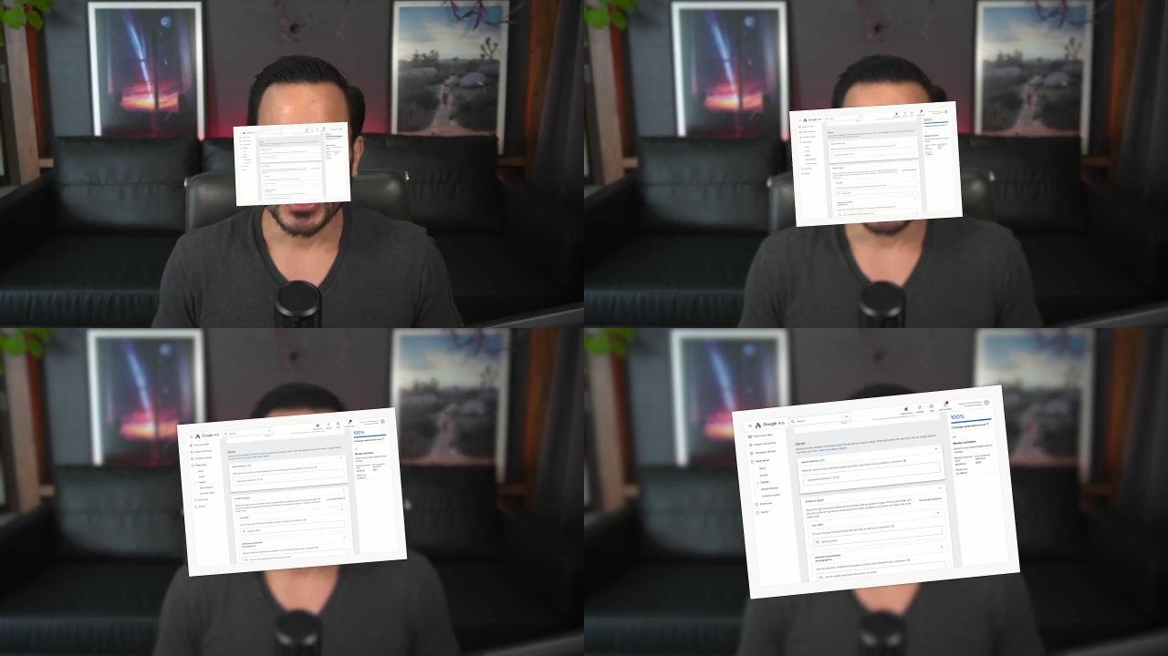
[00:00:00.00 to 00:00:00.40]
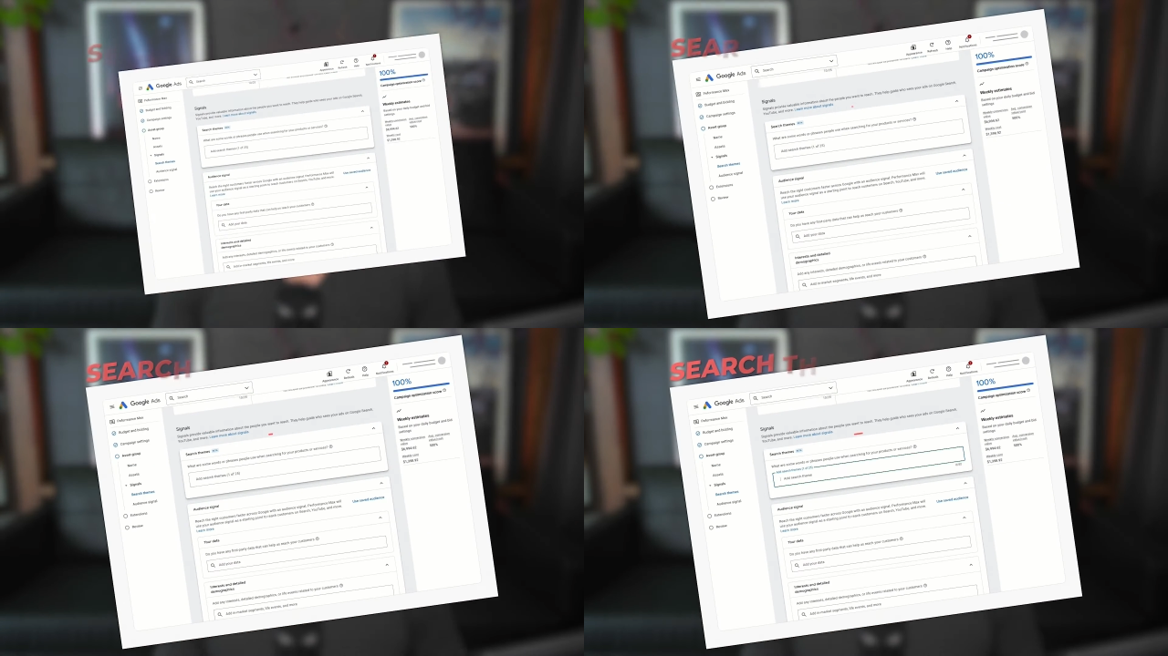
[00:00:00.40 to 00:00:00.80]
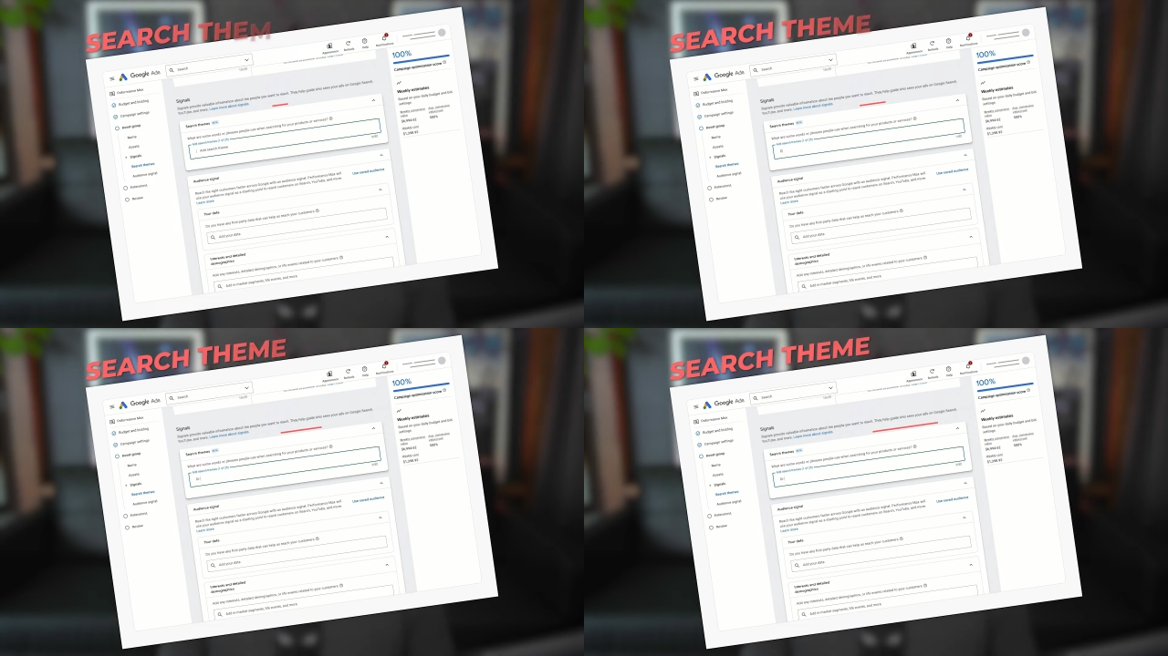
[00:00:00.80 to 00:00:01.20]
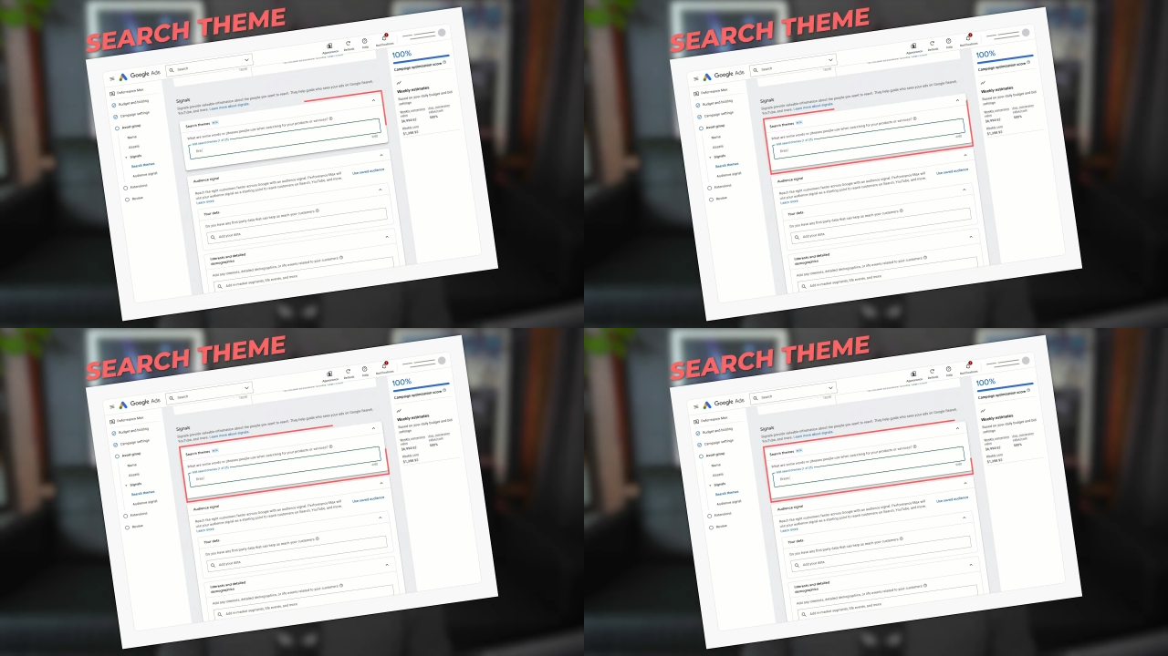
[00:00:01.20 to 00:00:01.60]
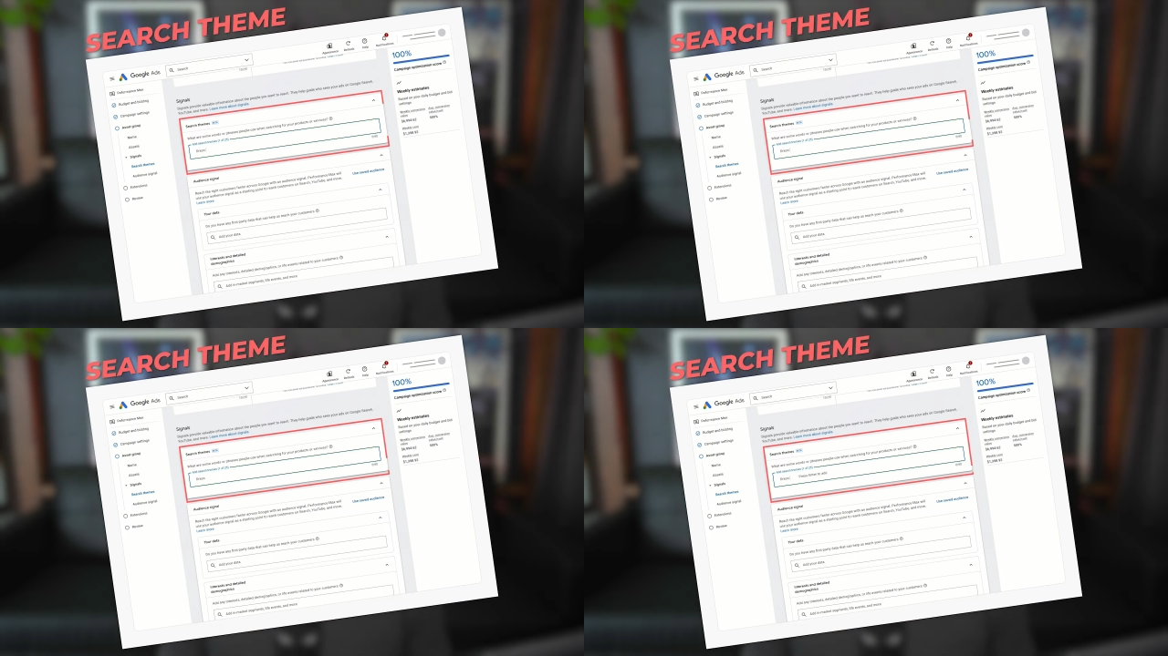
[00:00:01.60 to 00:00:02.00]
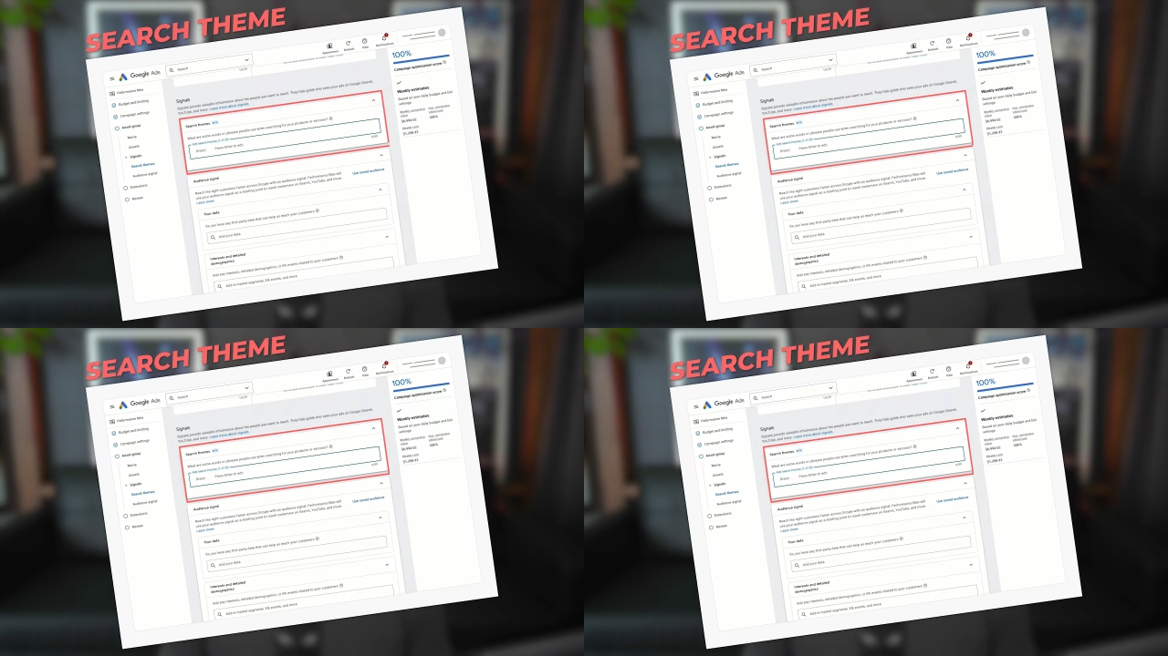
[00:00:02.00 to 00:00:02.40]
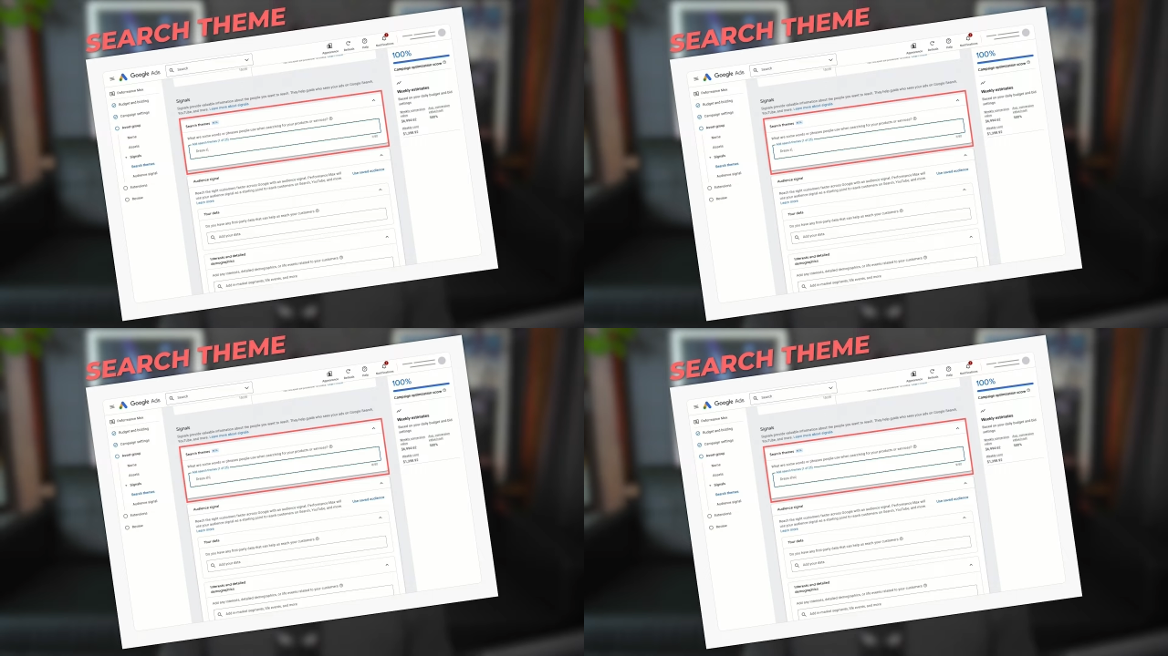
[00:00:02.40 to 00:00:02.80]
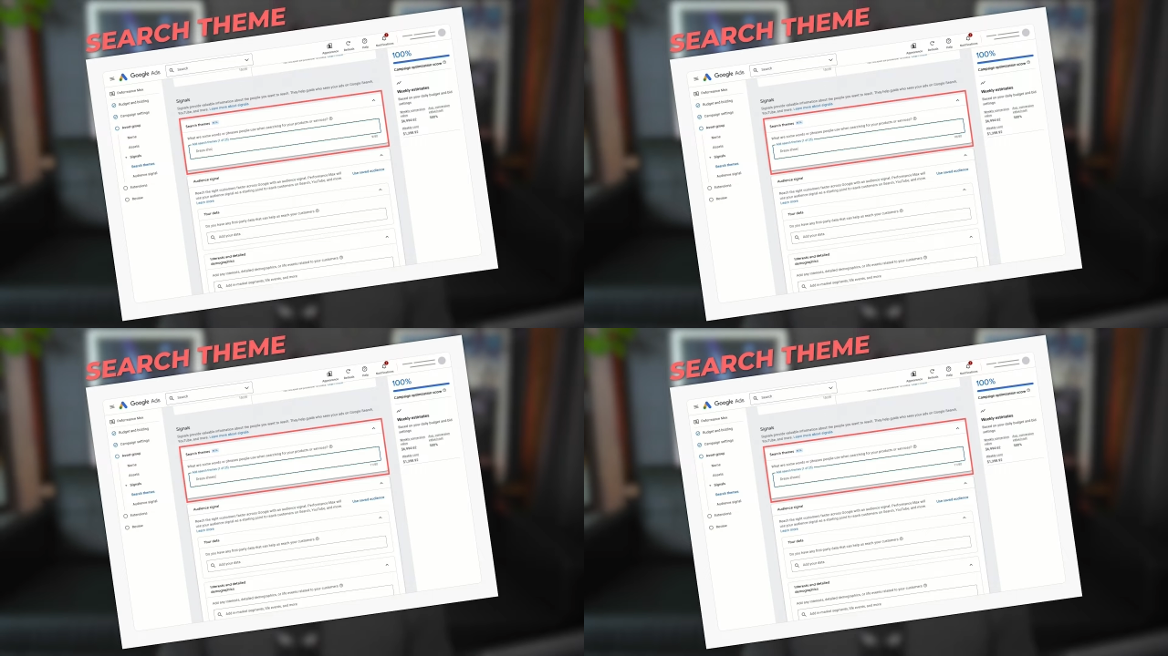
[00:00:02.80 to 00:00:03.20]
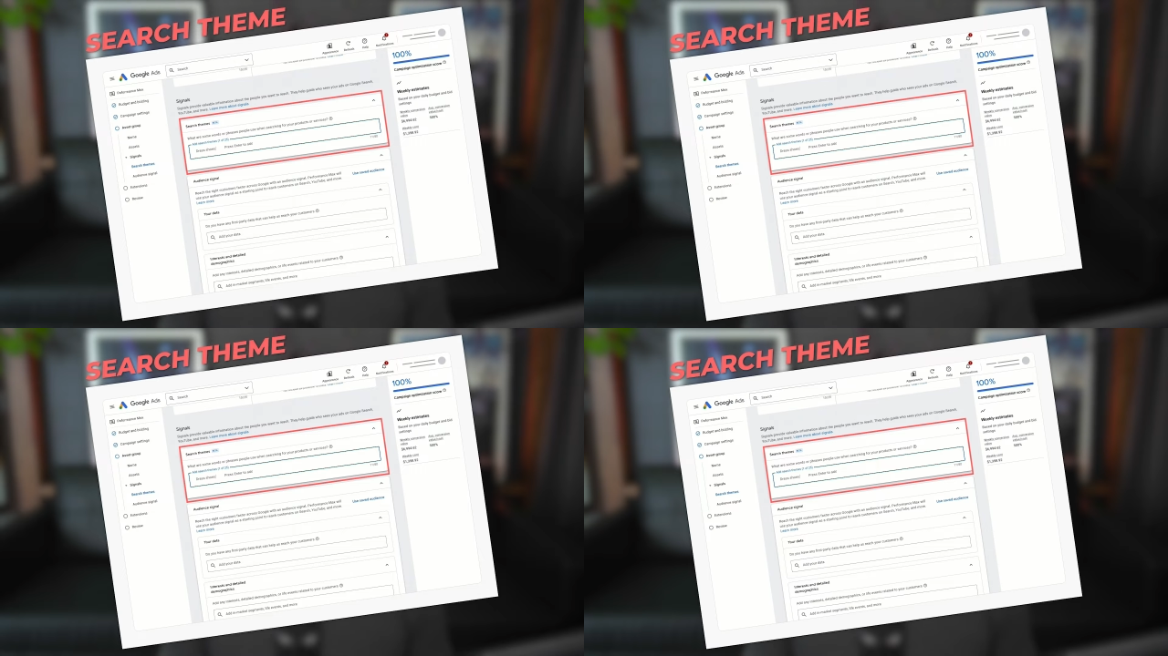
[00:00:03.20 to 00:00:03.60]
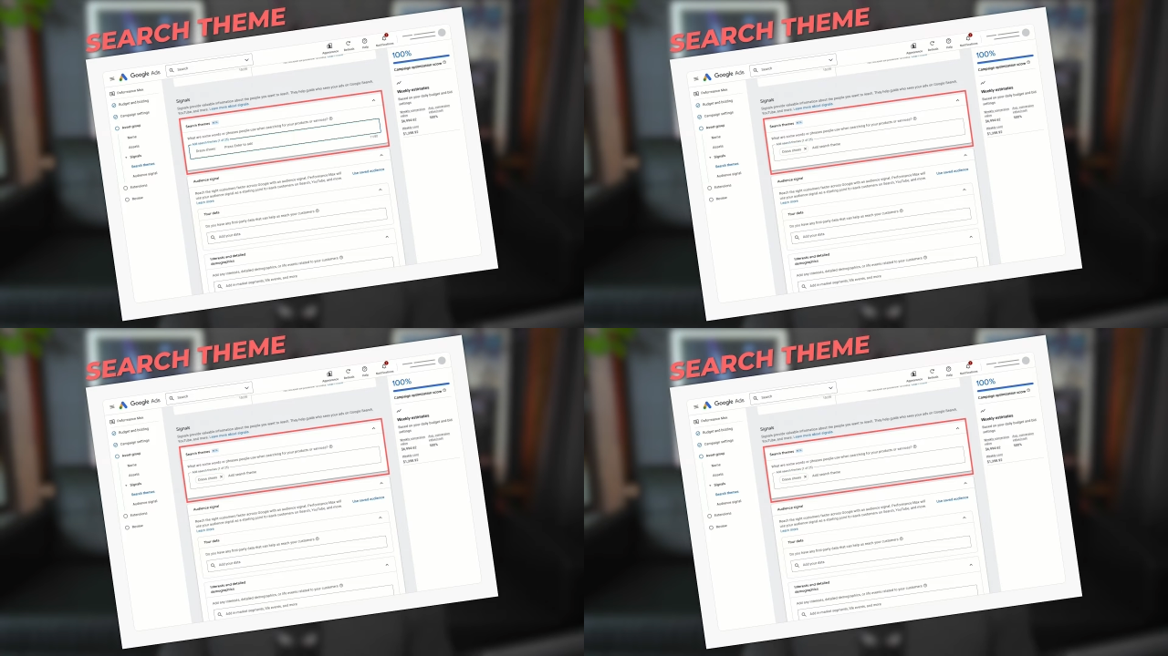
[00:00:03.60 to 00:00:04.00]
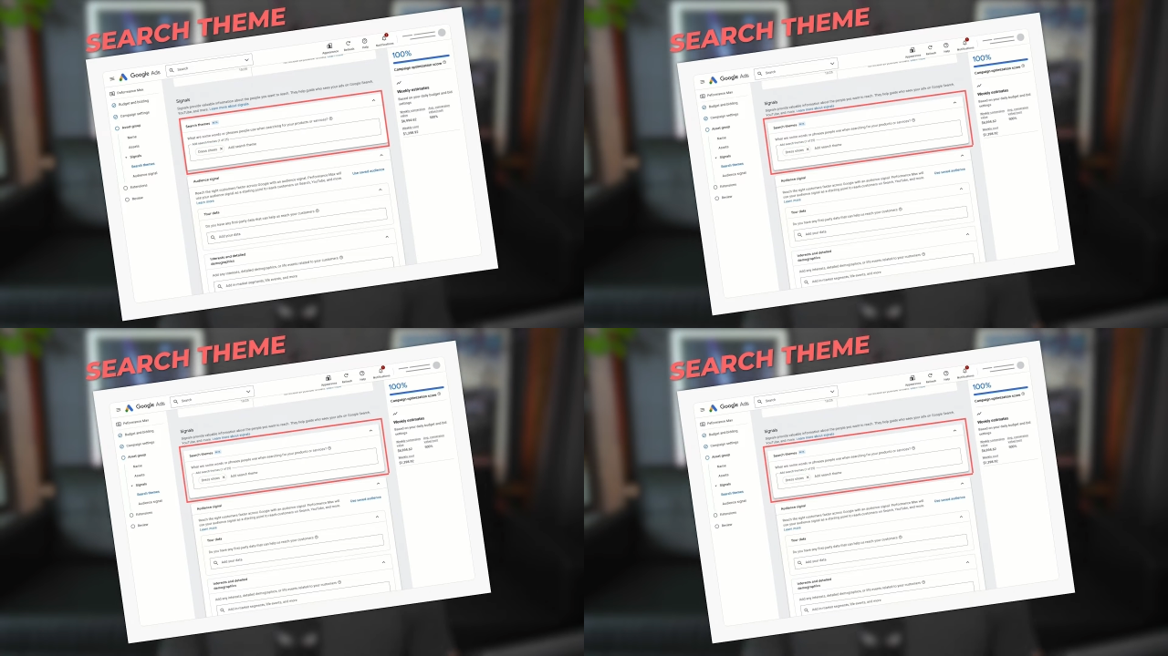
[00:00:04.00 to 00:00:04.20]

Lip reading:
(no speaker visible)